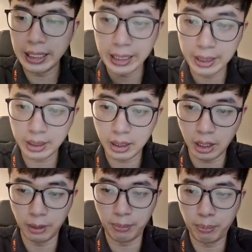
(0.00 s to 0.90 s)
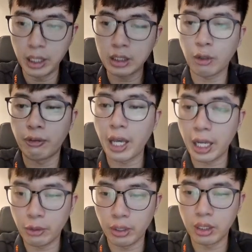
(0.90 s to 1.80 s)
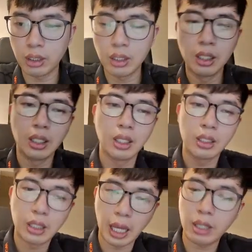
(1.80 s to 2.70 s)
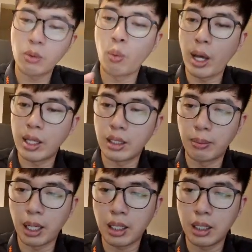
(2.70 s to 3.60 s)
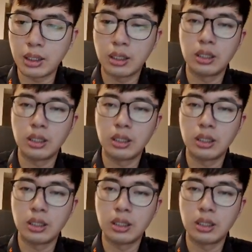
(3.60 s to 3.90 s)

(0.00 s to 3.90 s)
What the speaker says: is a place of area that when the markets